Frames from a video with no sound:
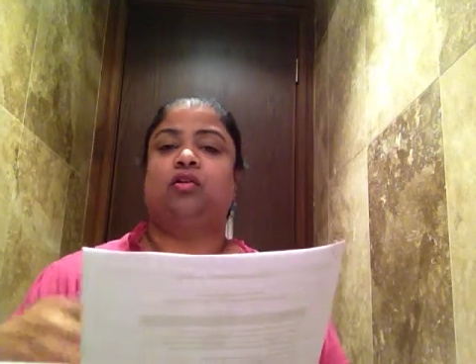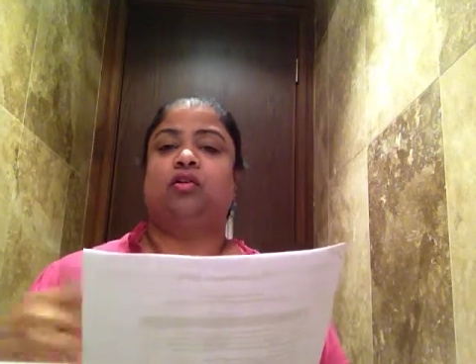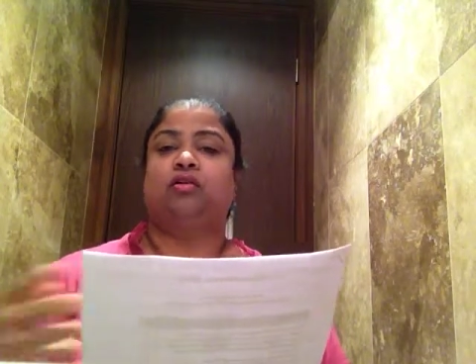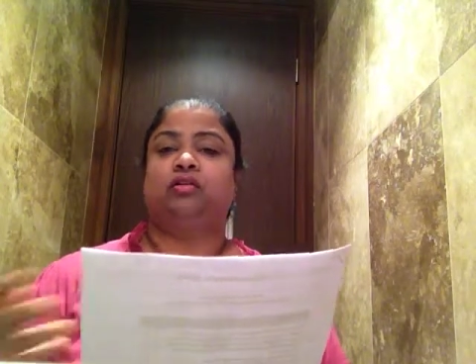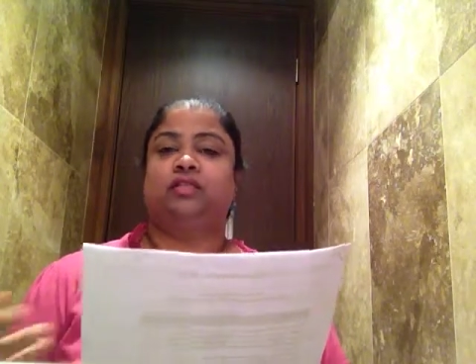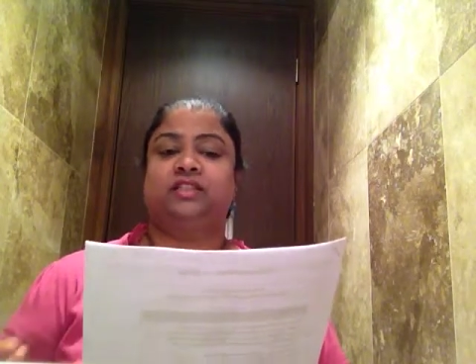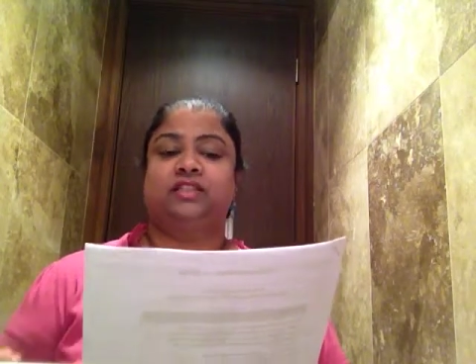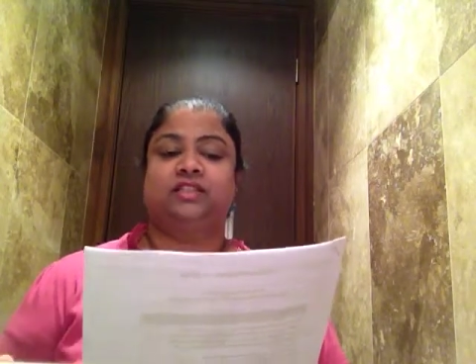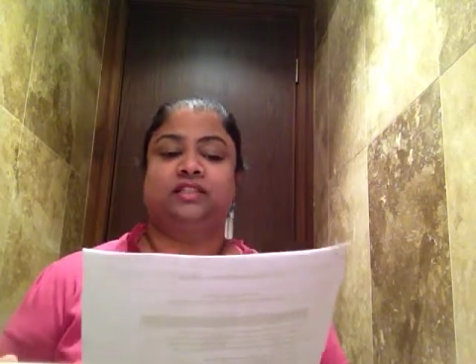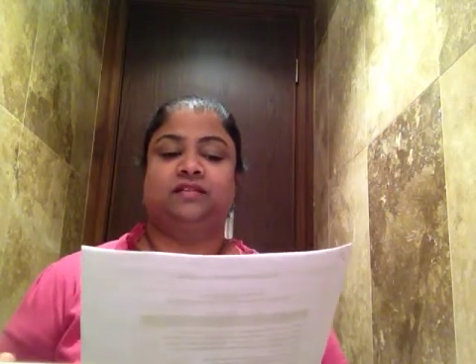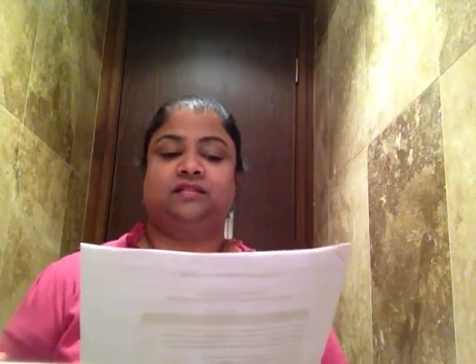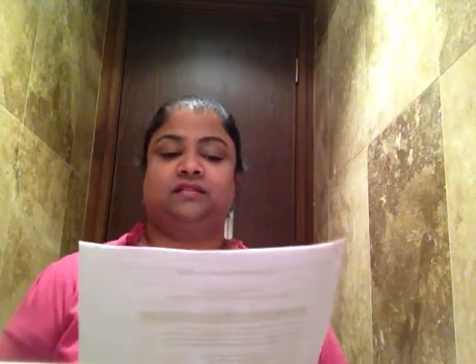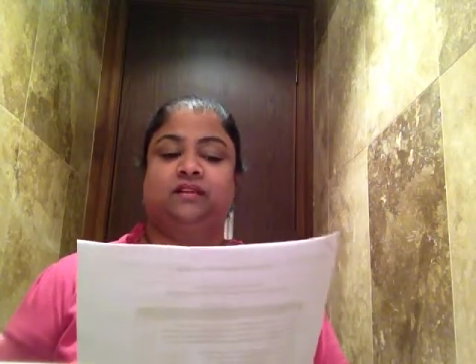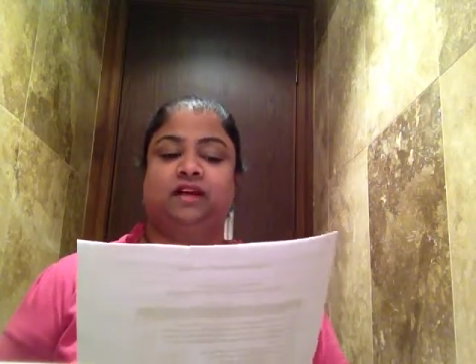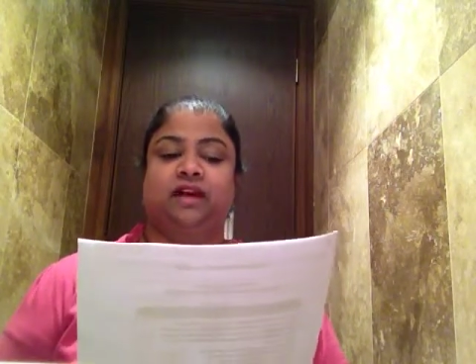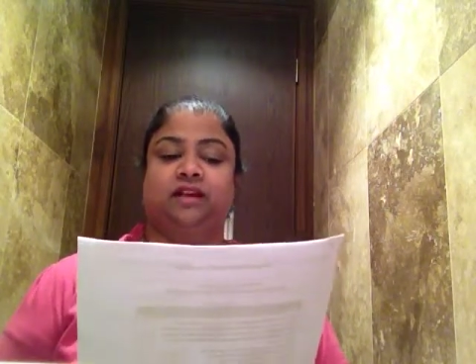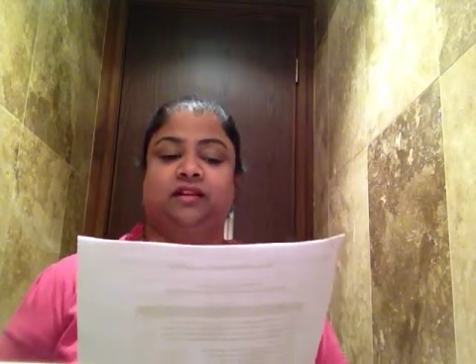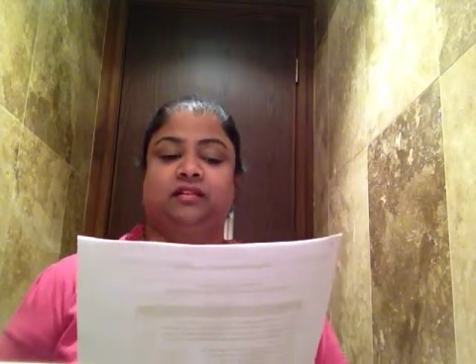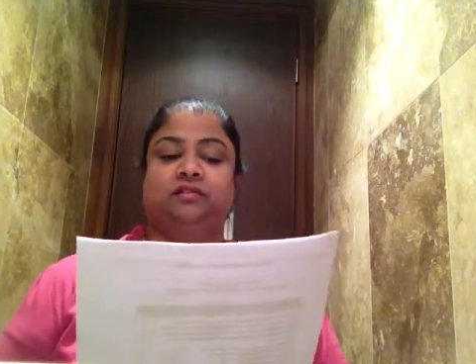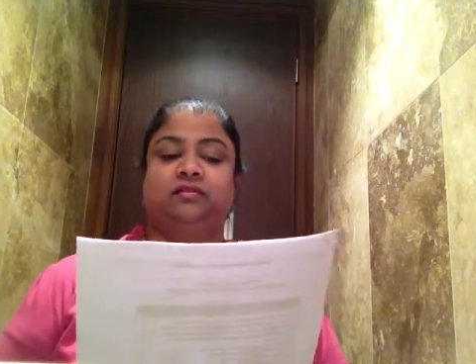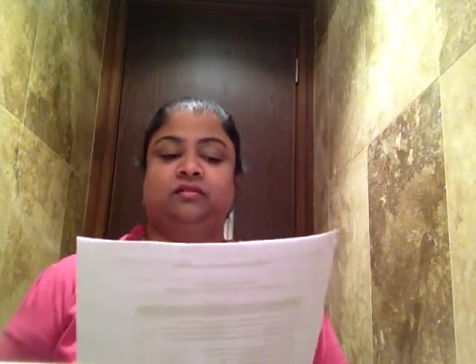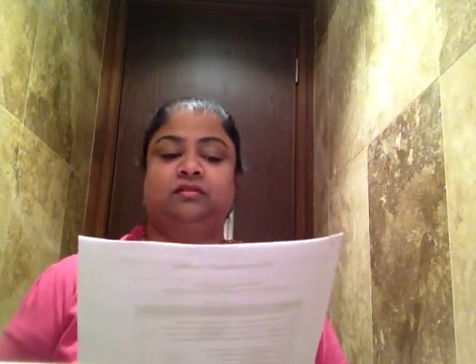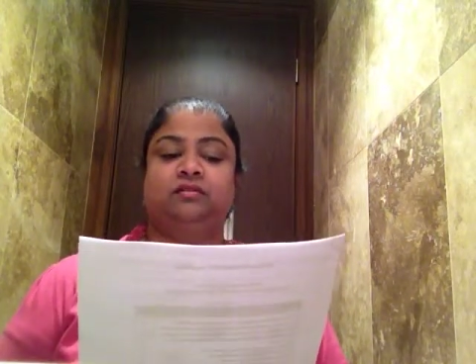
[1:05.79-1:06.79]
alternative
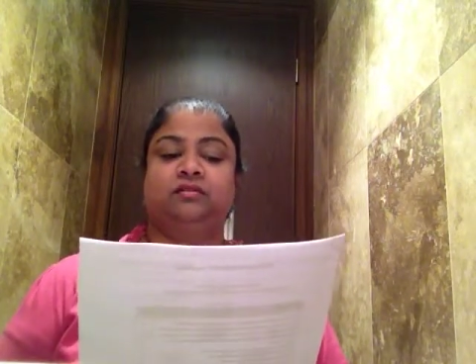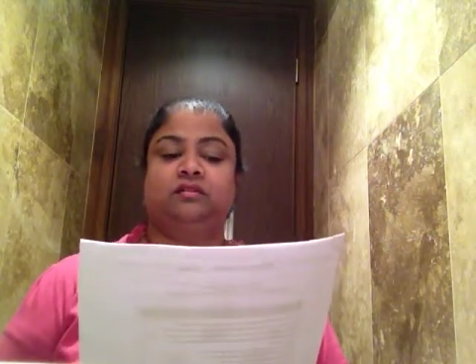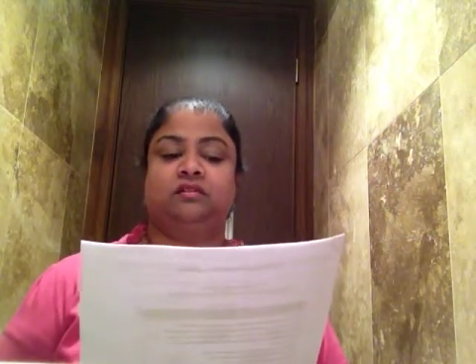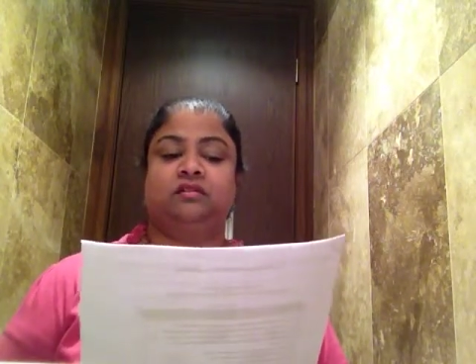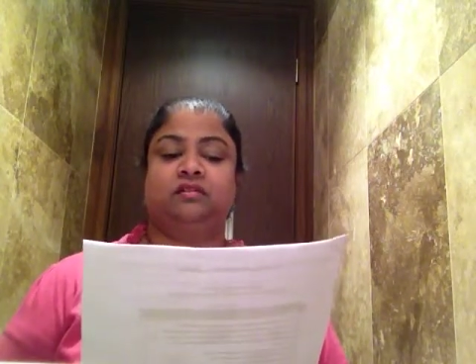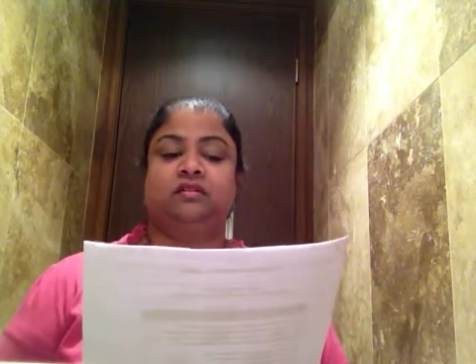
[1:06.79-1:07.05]
diagnosis